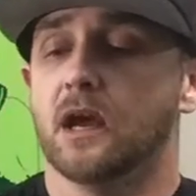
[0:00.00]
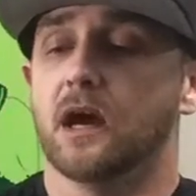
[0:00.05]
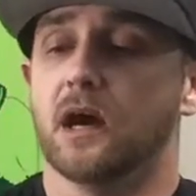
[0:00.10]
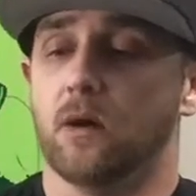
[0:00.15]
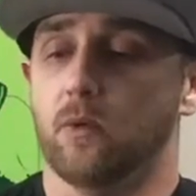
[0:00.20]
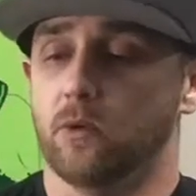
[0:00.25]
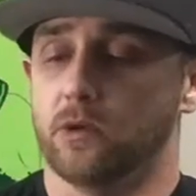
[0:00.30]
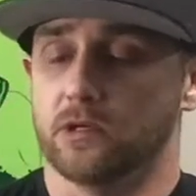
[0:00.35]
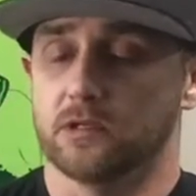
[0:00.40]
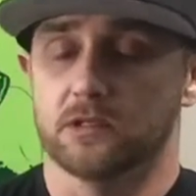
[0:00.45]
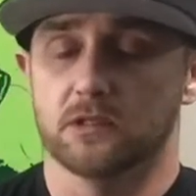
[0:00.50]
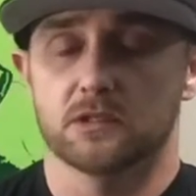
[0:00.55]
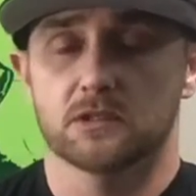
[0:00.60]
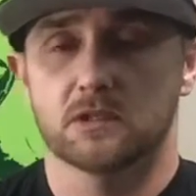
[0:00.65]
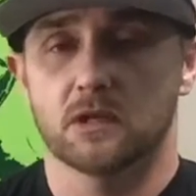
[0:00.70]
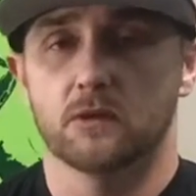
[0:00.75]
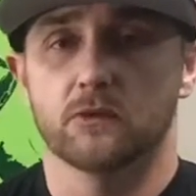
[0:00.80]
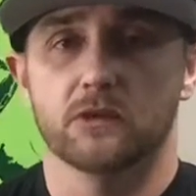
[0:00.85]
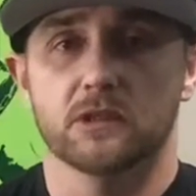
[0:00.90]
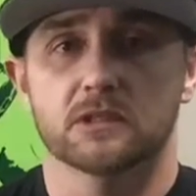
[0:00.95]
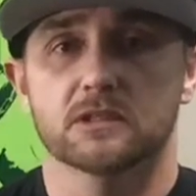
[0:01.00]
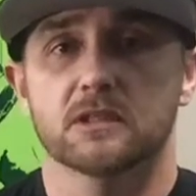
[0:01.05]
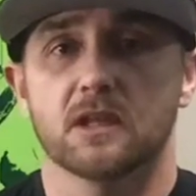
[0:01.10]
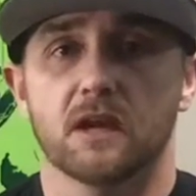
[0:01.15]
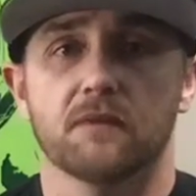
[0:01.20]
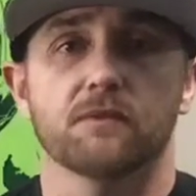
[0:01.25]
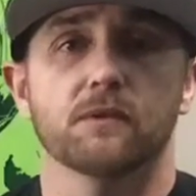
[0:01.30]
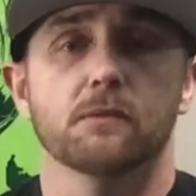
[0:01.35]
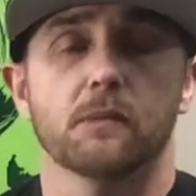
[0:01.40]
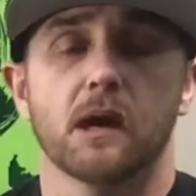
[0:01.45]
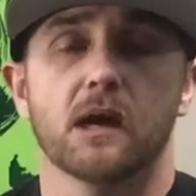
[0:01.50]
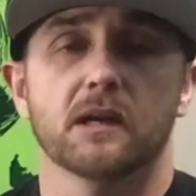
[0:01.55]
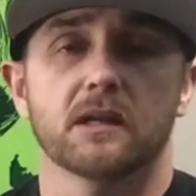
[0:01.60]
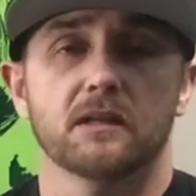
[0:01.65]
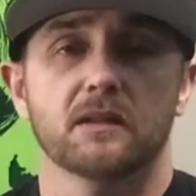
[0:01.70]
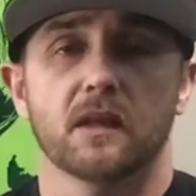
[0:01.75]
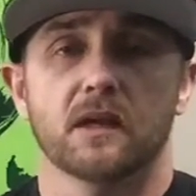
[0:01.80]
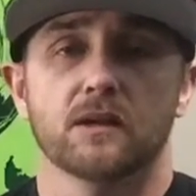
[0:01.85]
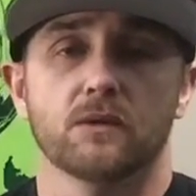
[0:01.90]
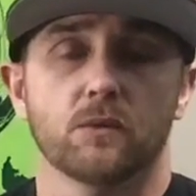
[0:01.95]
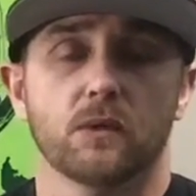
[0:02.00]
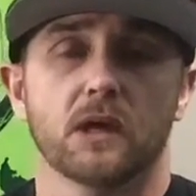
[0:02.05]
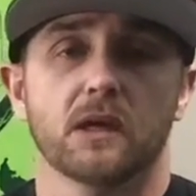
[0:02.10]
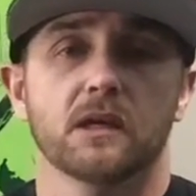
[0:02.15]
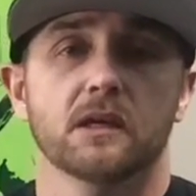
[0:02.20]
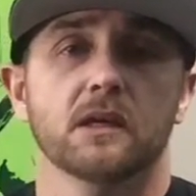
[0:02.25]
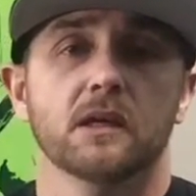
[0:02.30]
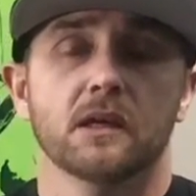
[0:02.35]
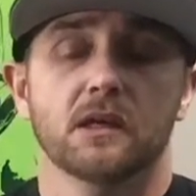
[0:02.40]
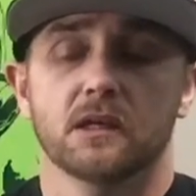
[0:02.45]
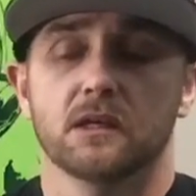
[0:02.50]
I wanted to show this to everybody. That way,